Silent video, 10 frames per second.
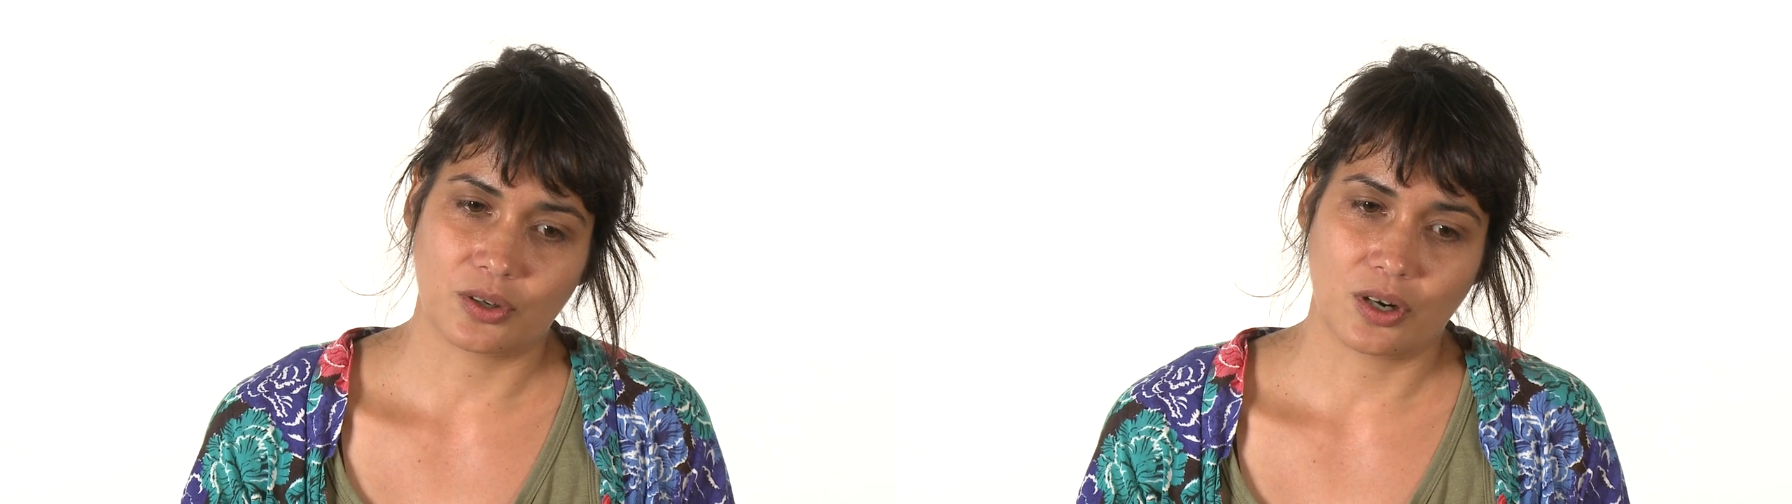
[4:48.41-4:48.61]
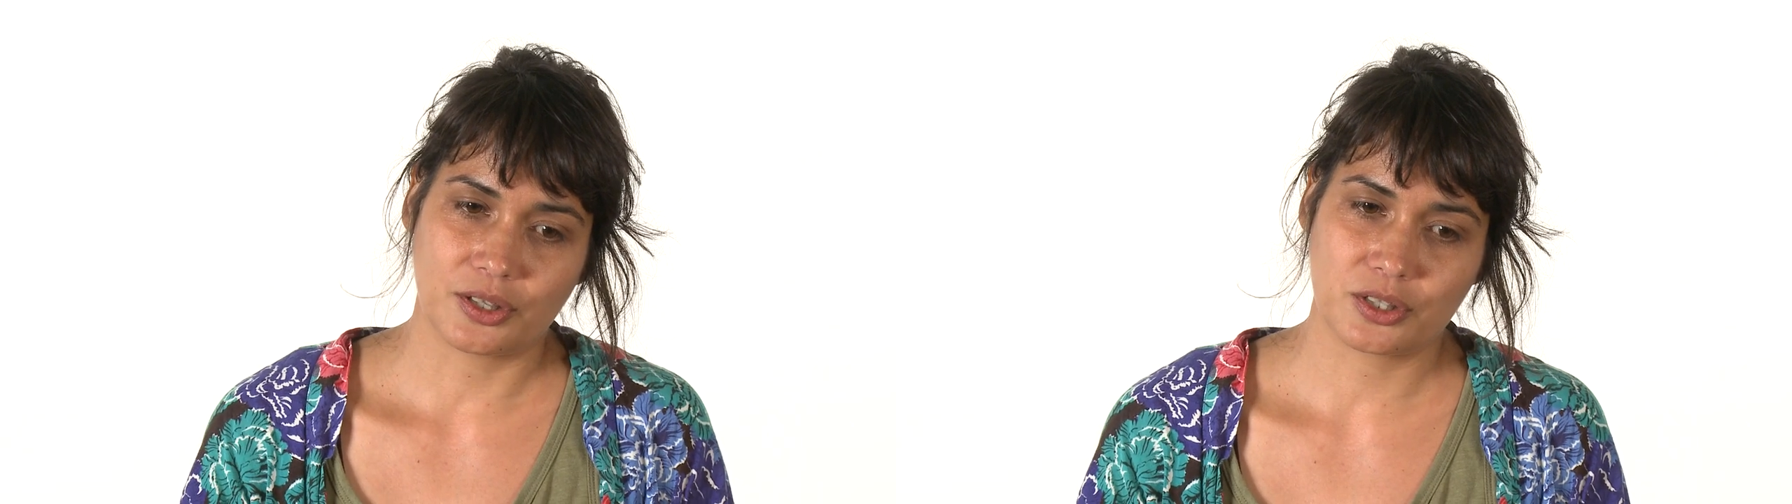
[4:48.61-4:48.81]

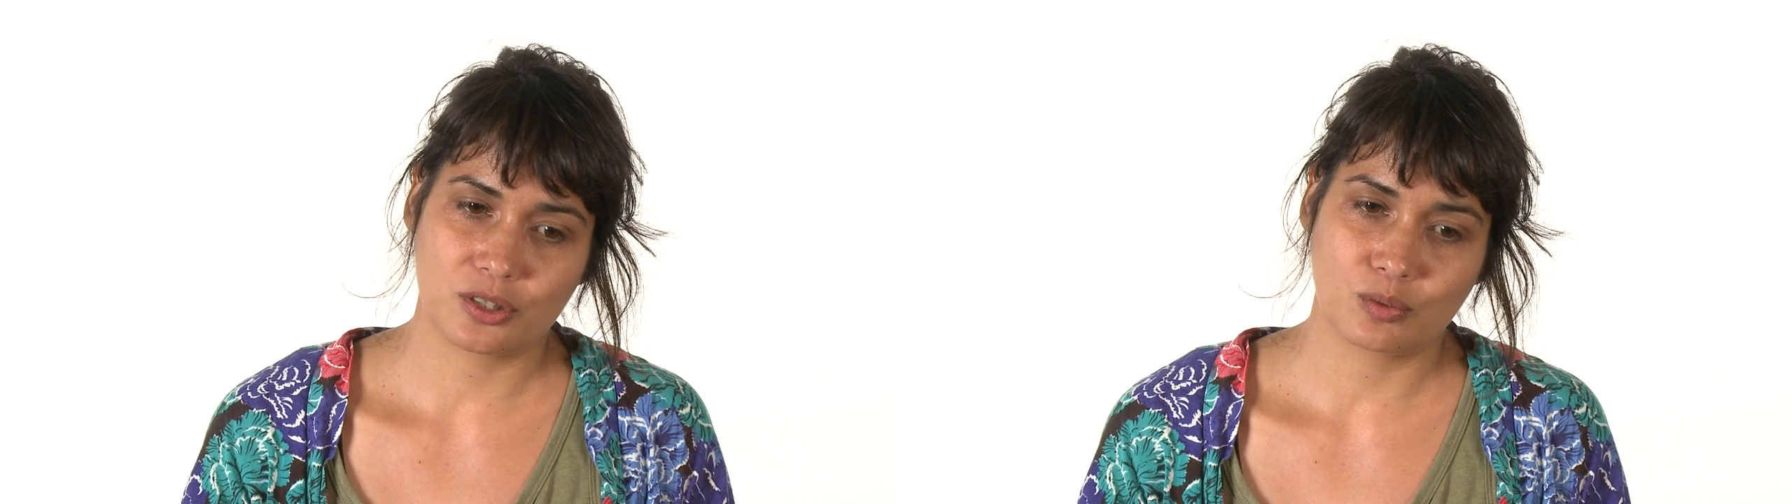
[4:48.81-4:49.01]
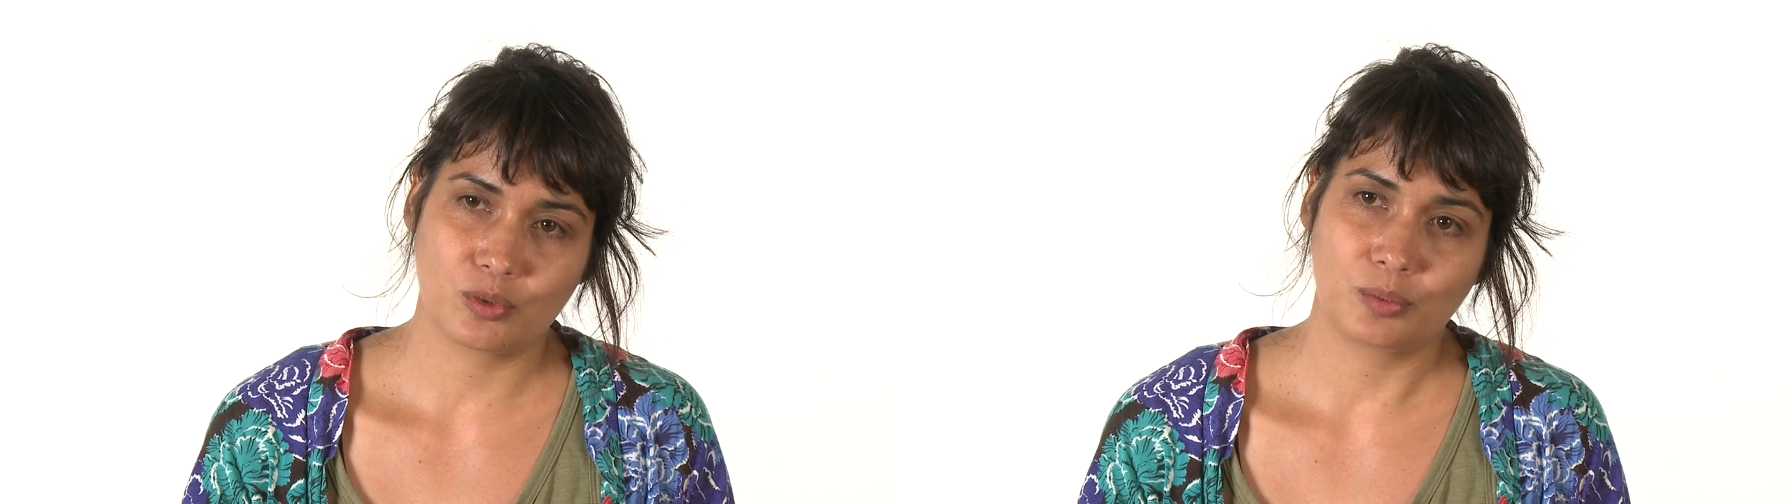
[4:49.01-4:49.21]

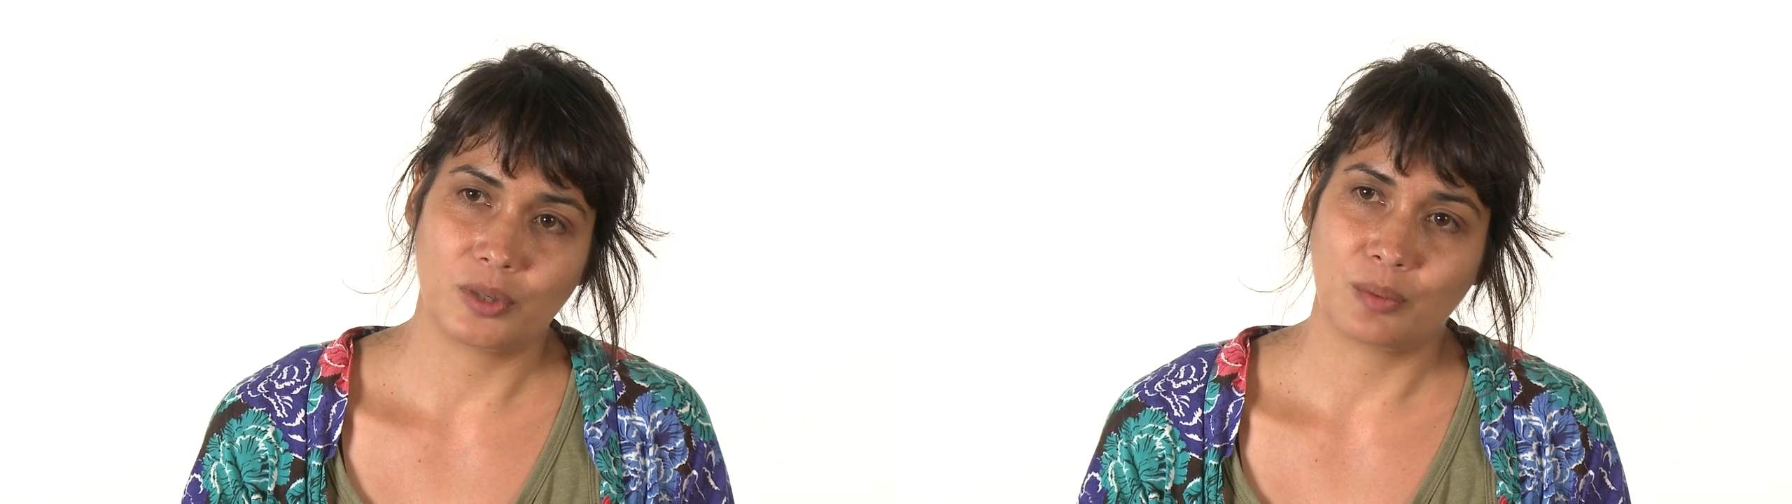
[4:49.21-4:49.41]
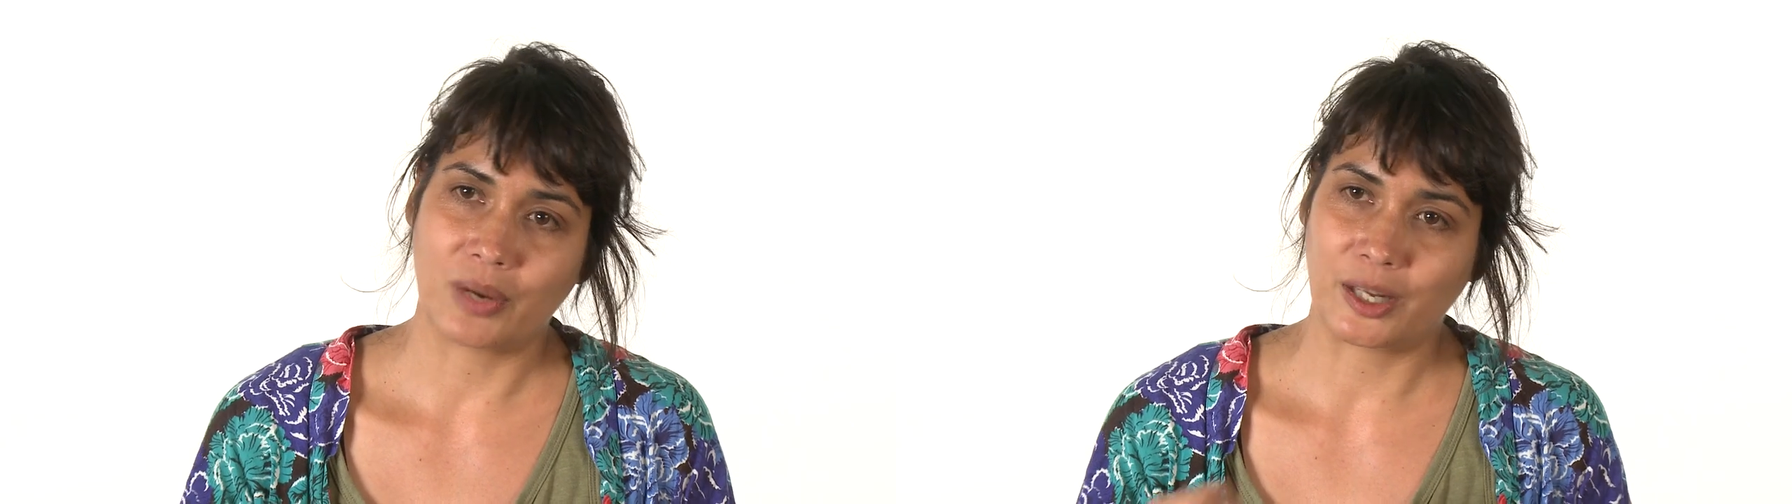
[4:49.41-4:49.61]
costume would
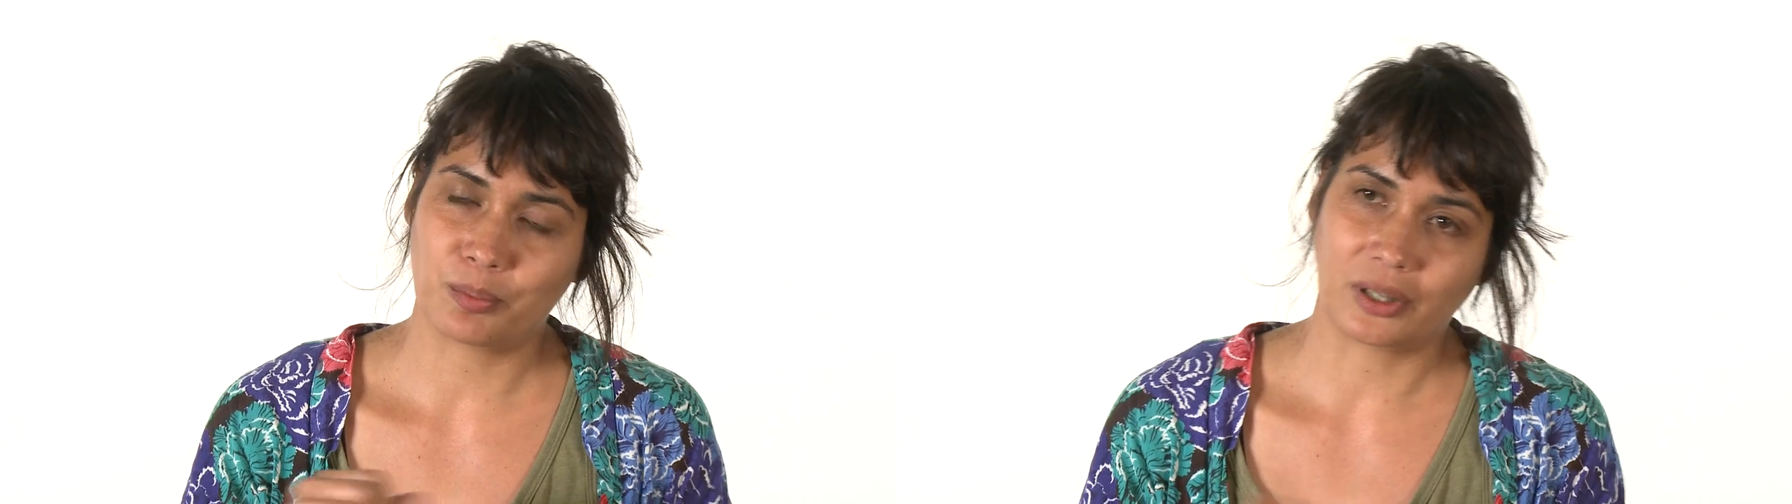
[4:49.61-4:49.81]
be Manny